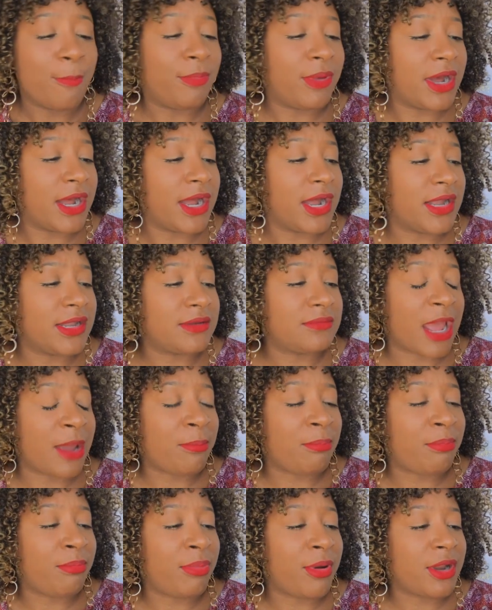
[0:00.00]
But I
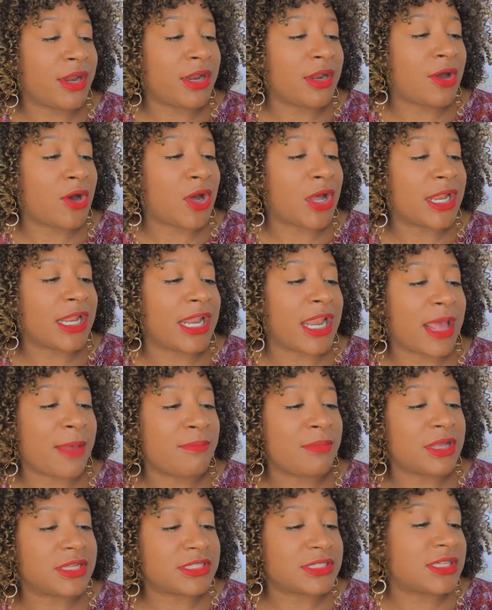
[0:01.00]
put it on and I
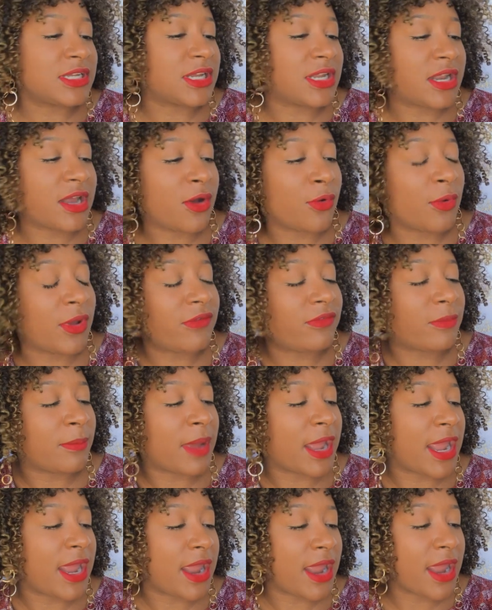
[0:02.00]
mist it away from
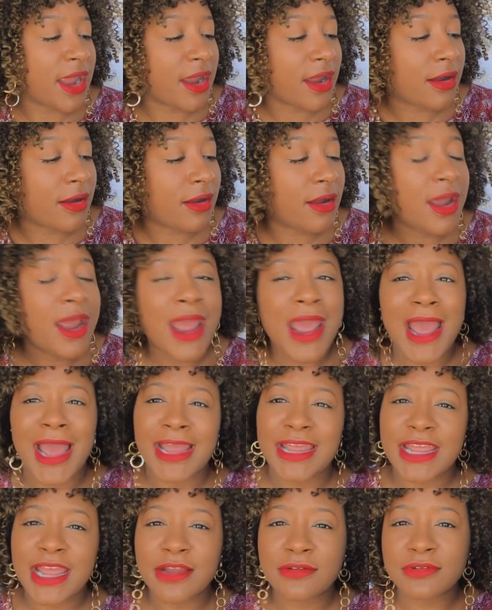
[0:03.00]
my hair.
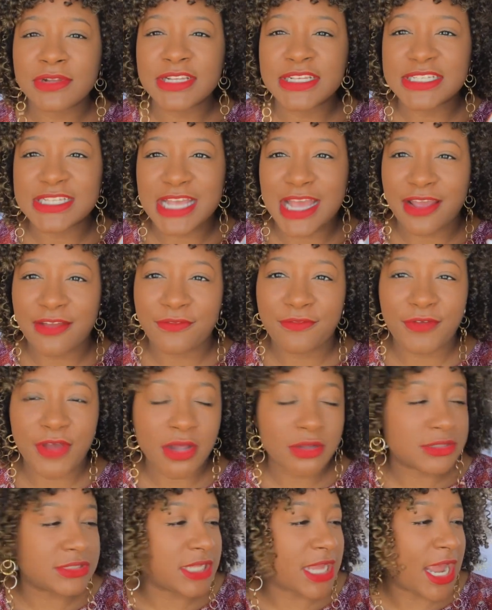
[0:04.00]
I can't really say I
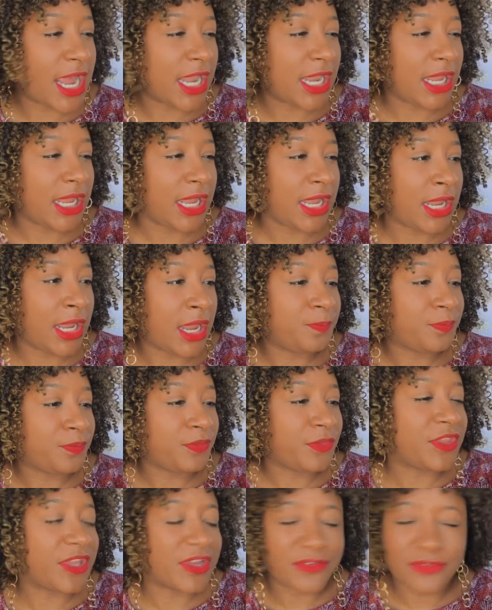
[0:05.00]
felt any
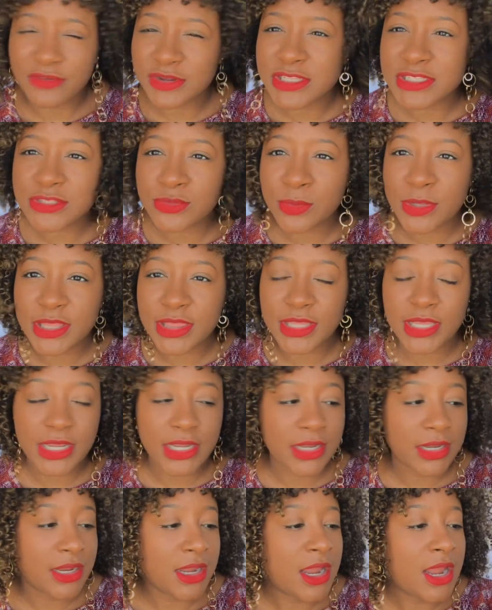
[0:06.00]
difference with
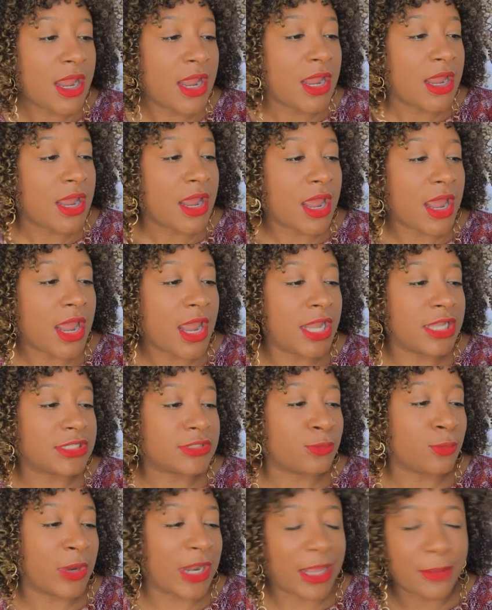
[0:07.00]
it.
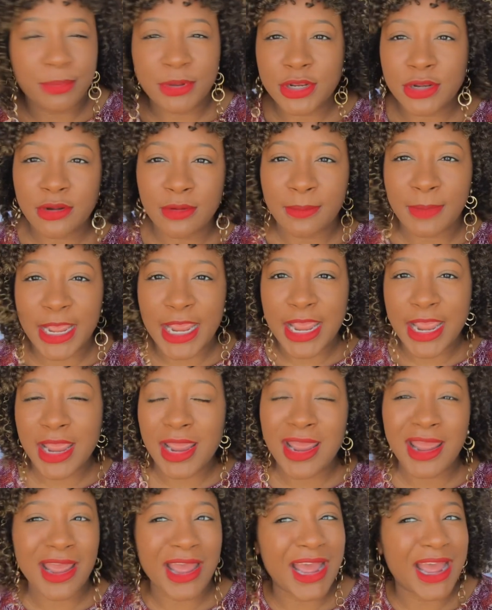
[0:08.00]
And when I put it on my
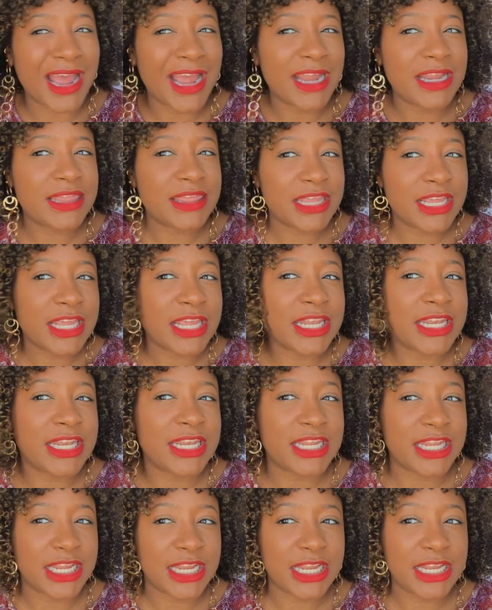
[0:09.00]
hair, I think
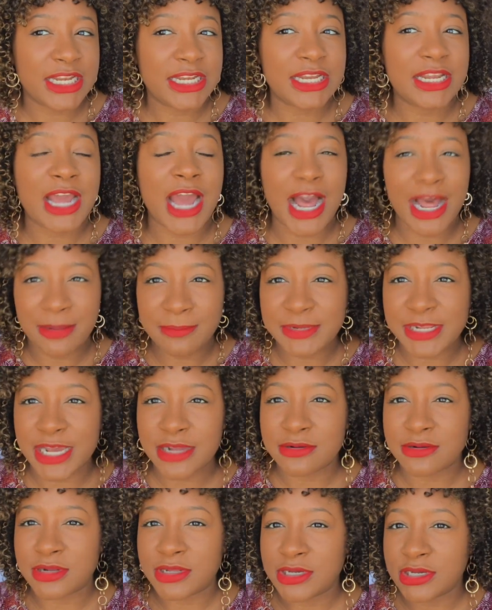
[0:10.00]
it did calm
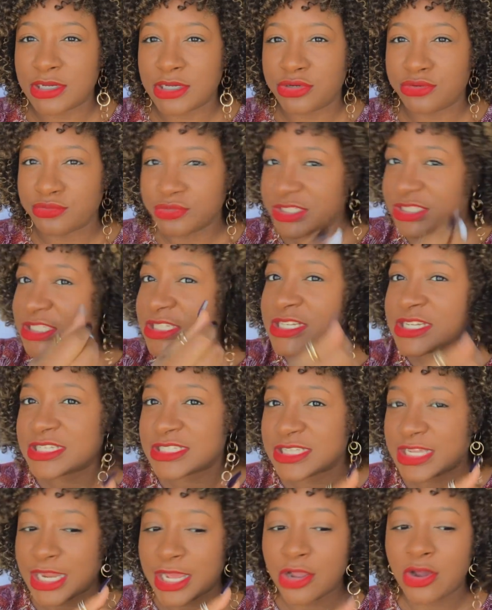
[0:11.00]
down the
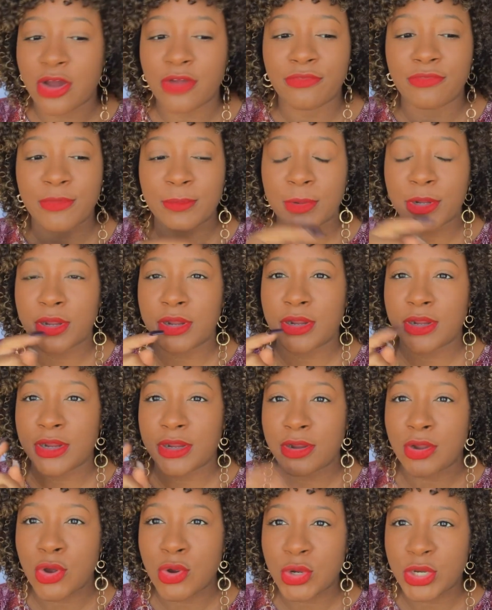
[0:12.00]
greasiness that I got from the
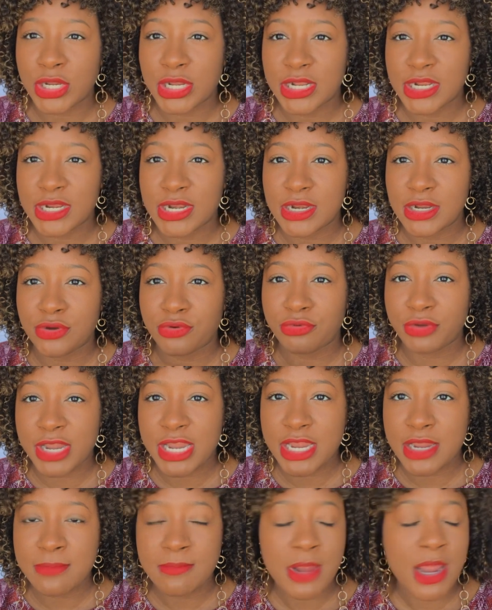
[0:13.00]
coconut
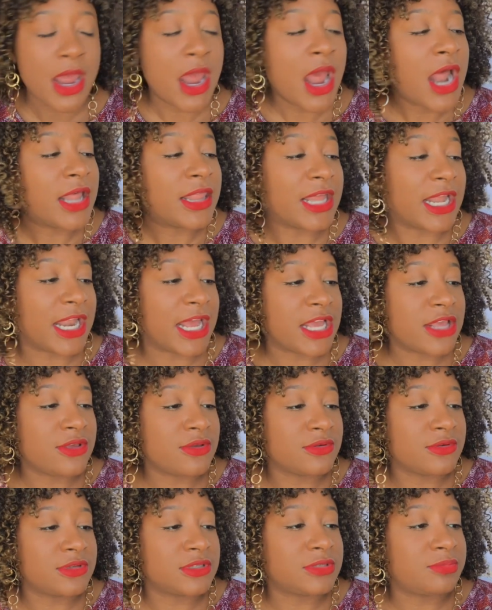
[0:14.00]
cream that I
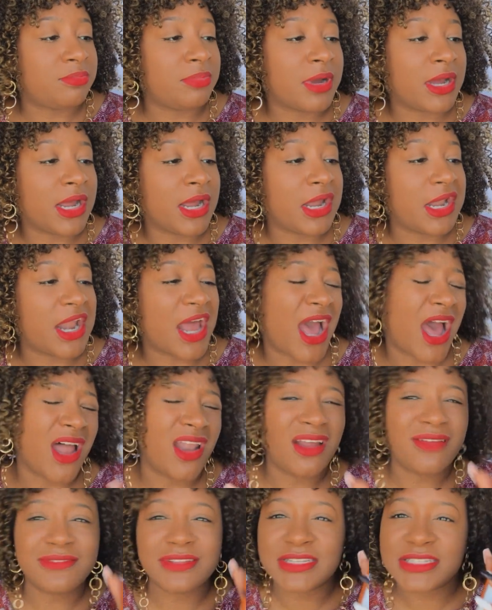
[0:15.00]
used. But I
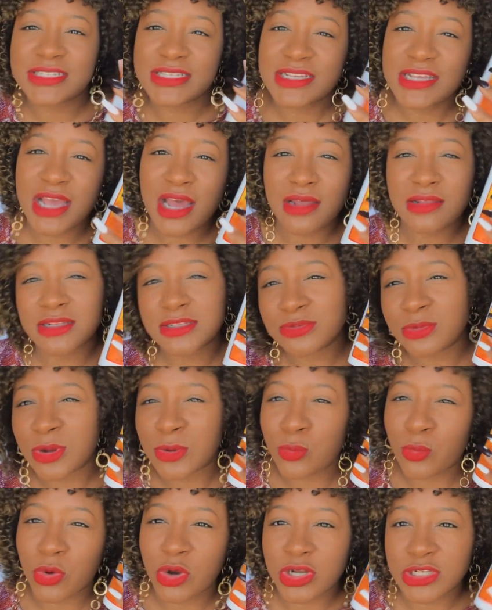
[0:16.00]
love to see how this
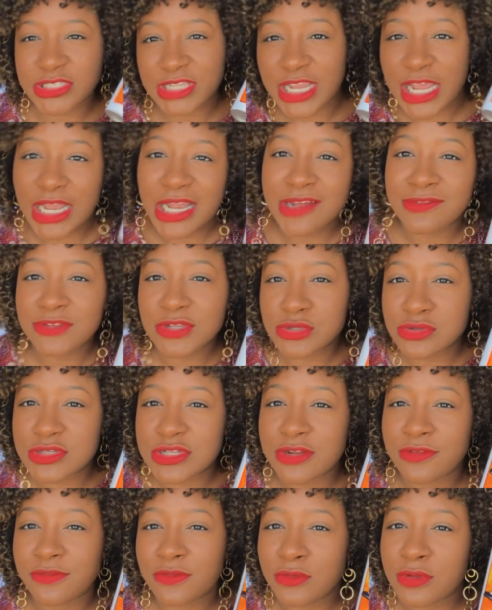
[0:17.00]
one works. Like, I love to use
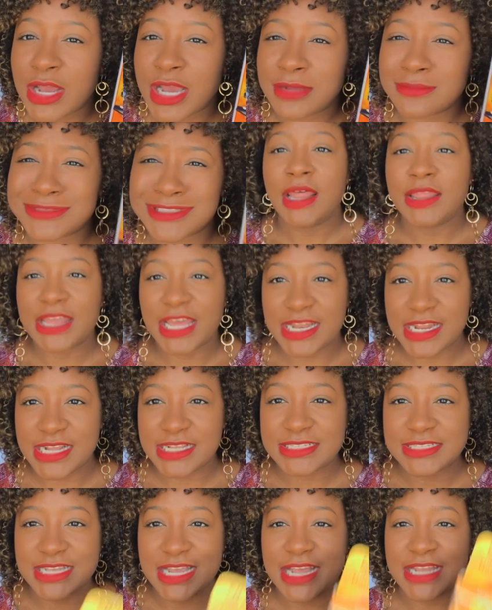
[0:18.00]
it a few times. Then
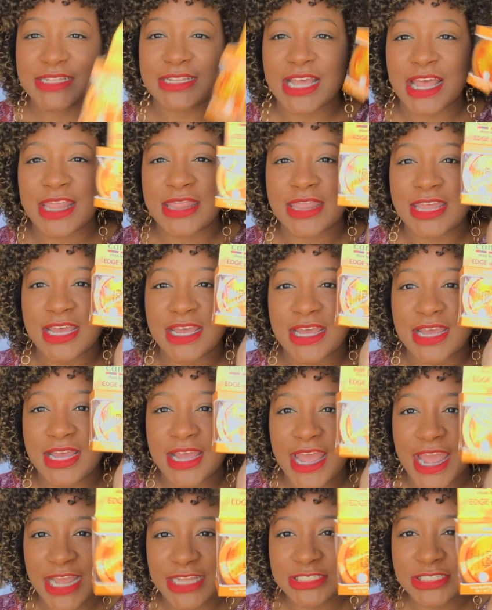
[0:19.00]
they sent
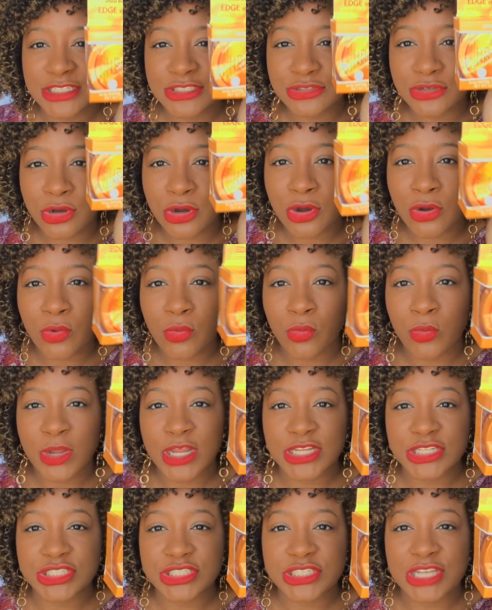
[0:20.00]
the edge control,
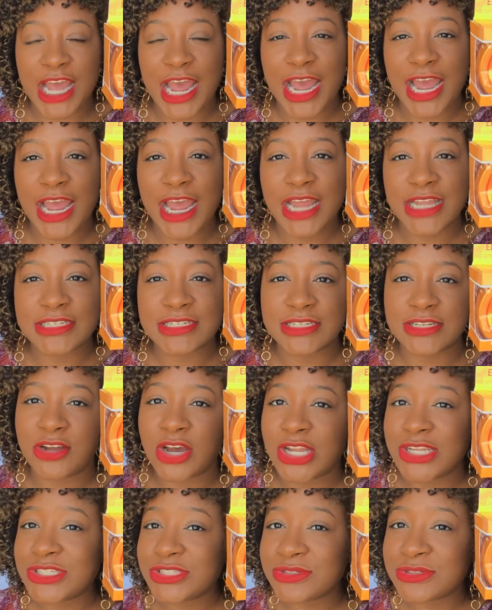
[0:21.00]
which I did
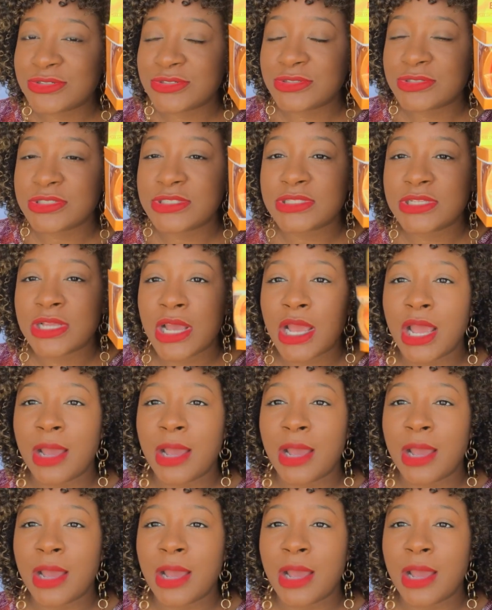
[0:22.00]
not use